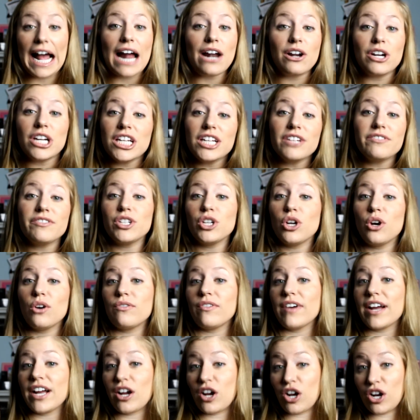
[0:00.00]
I don't even know
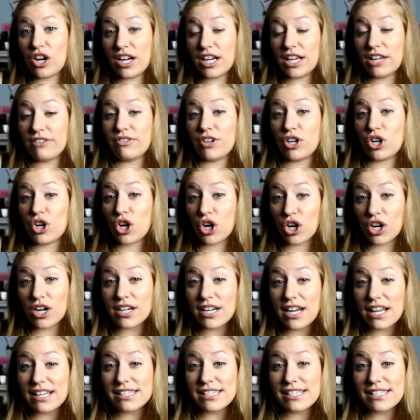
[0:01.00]
if it
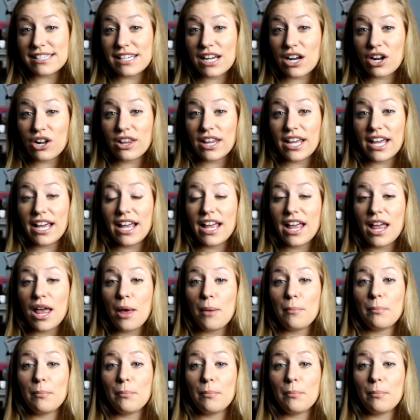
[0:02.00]
hurt necessarily,